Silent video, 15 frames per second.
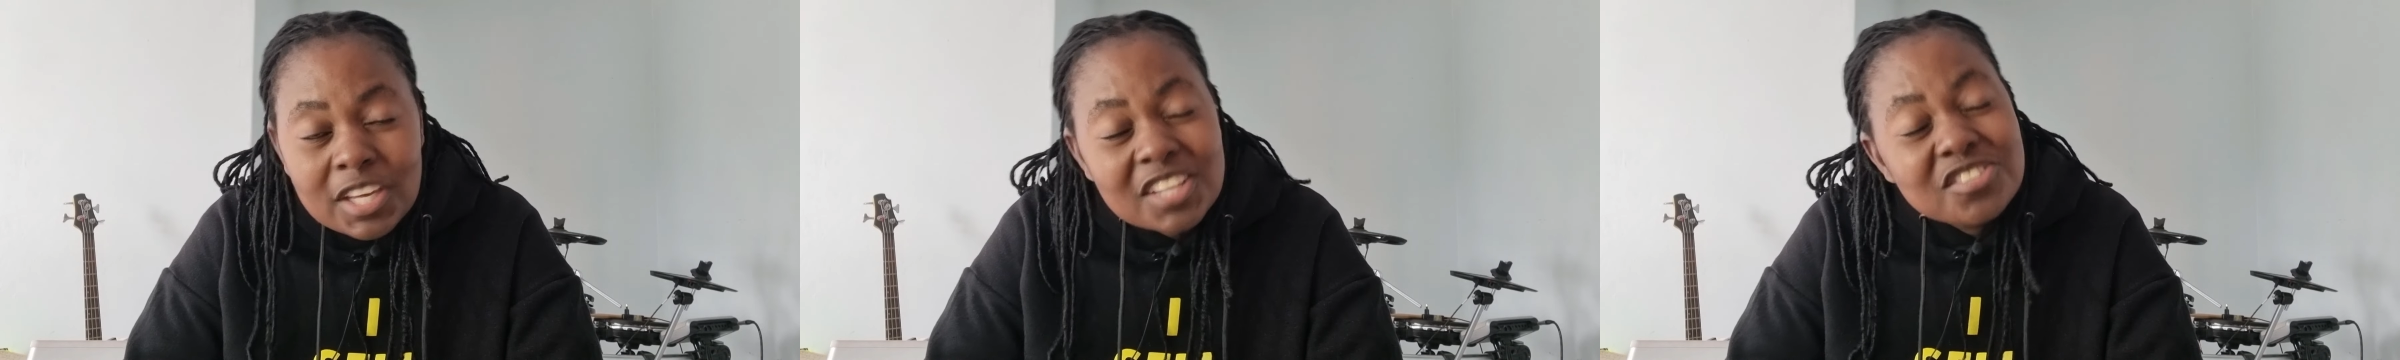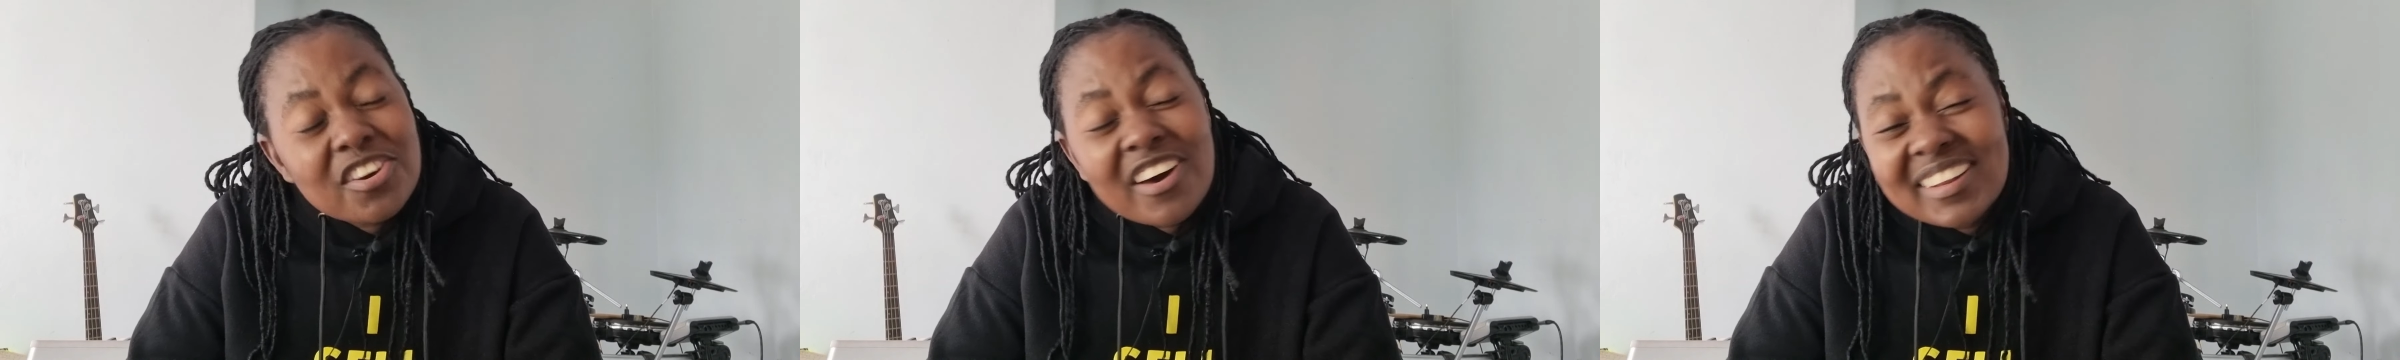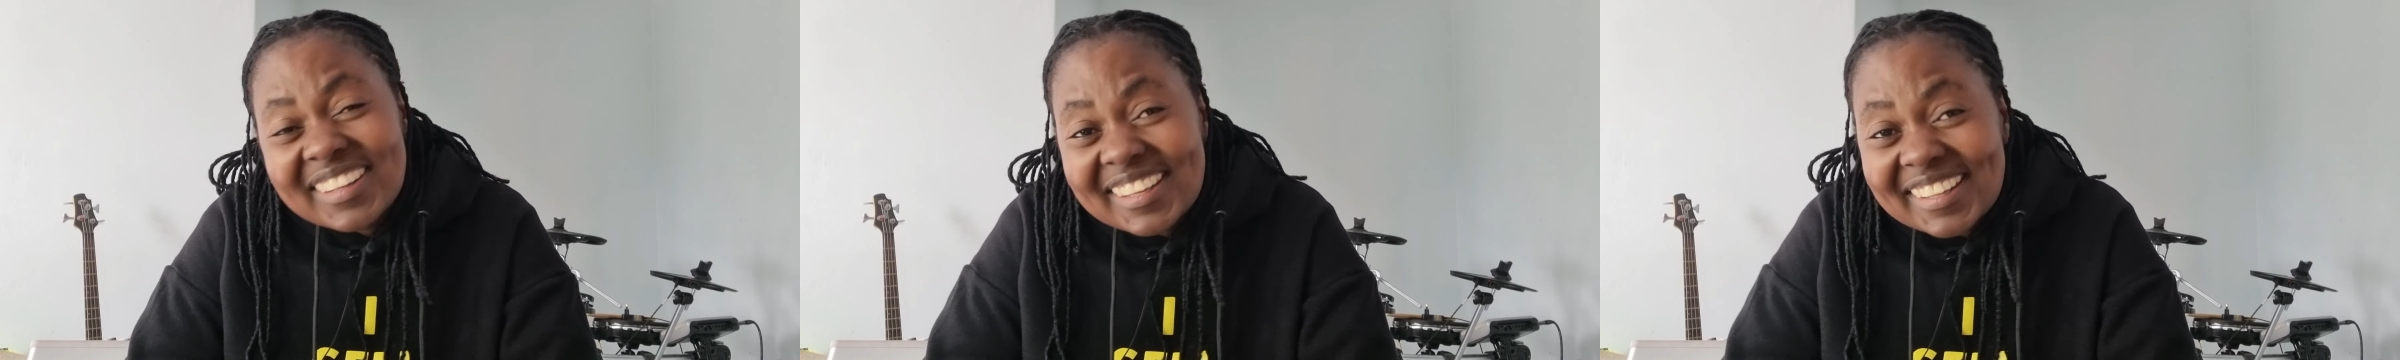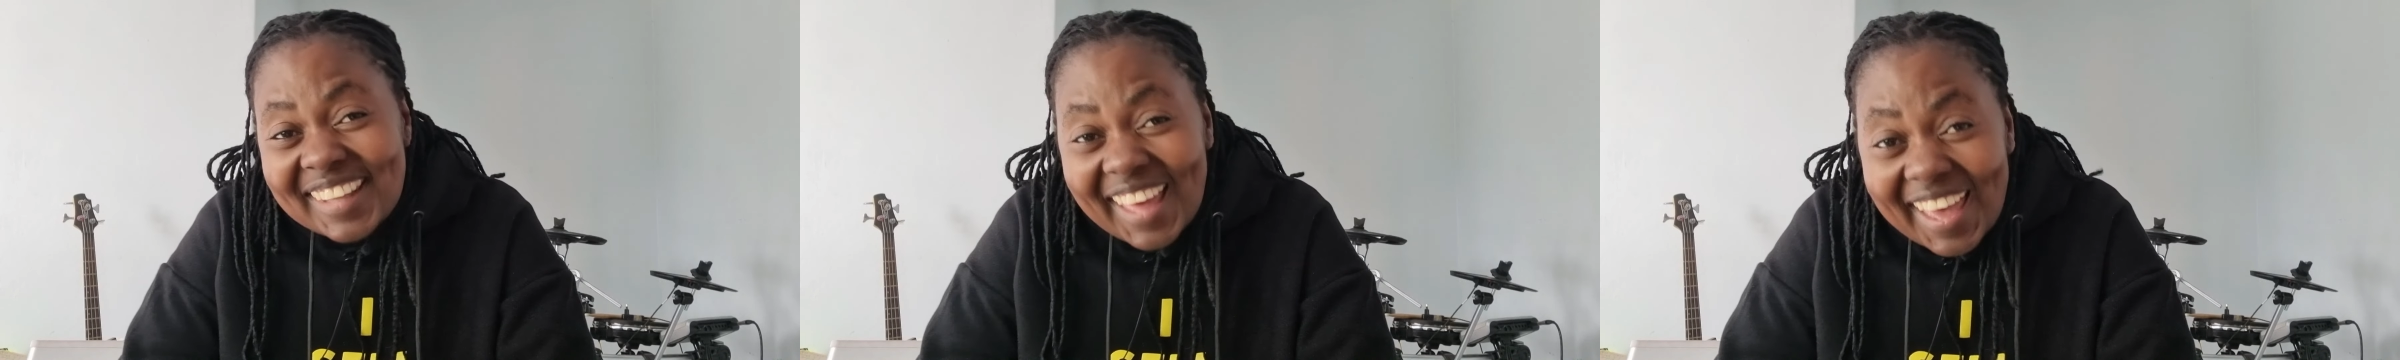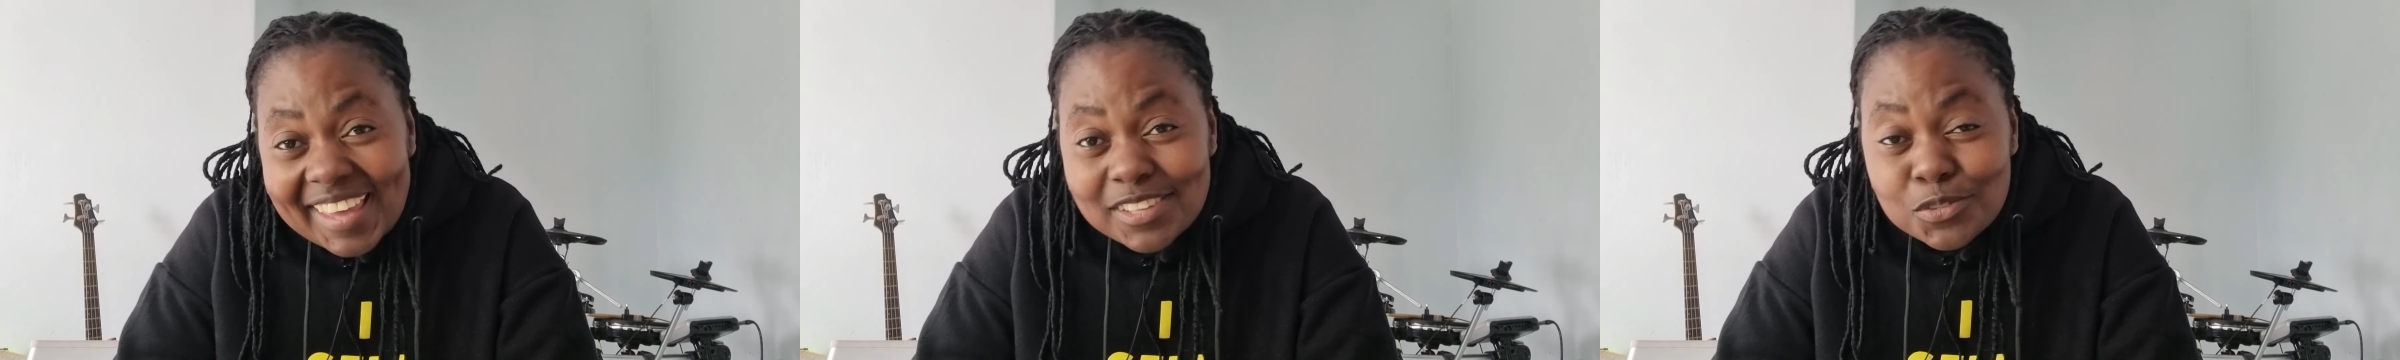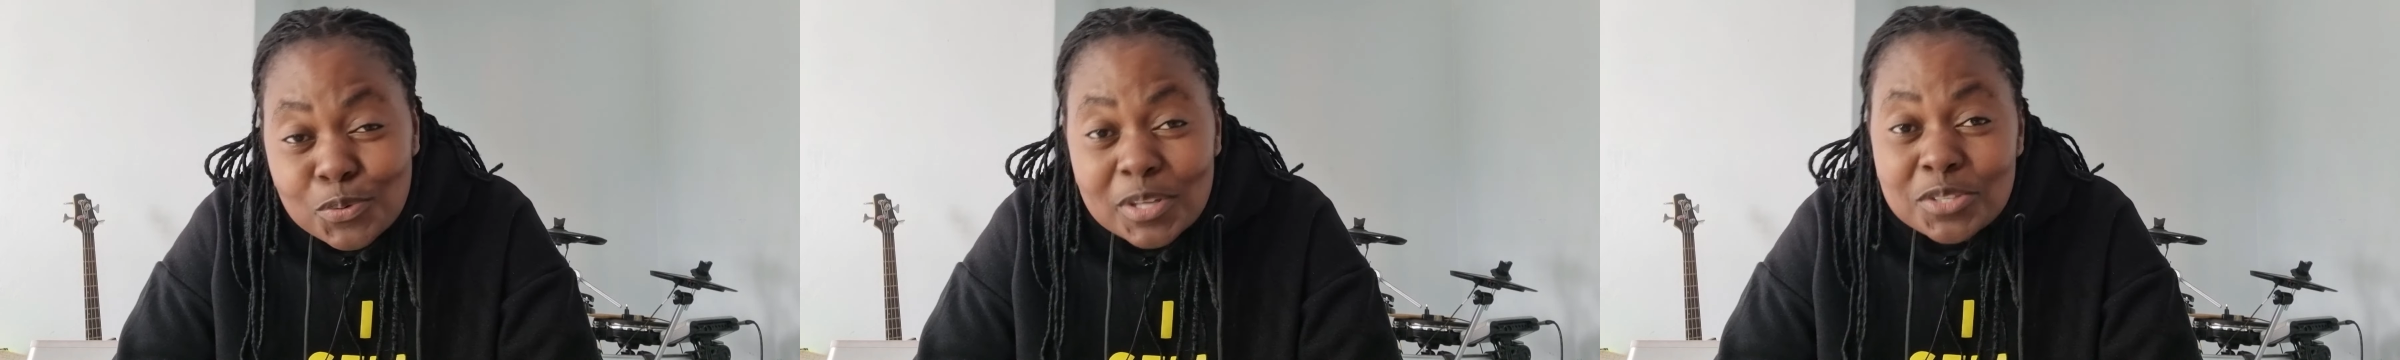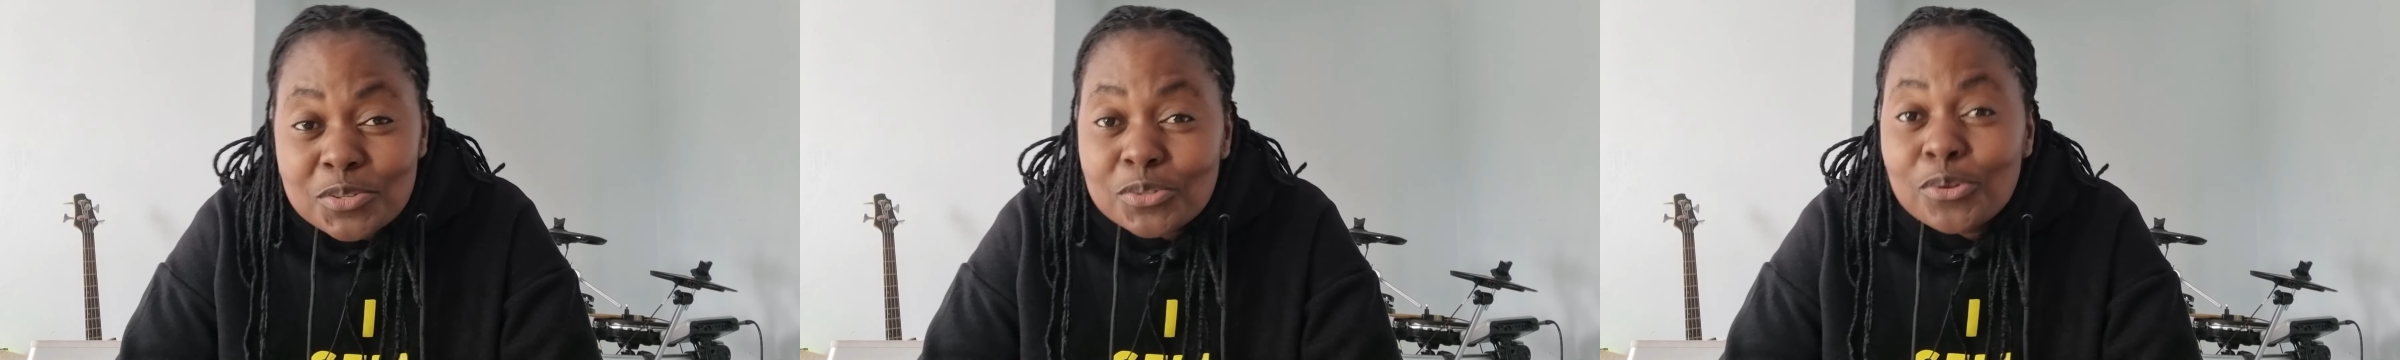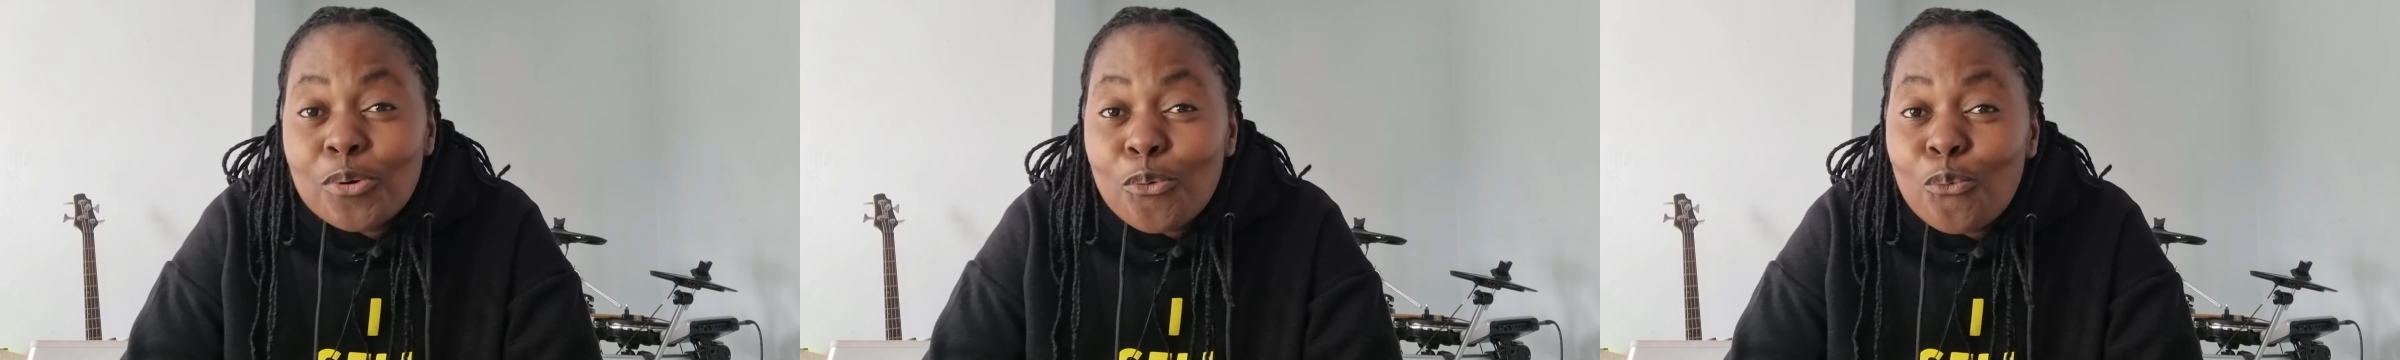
It's only nice when you know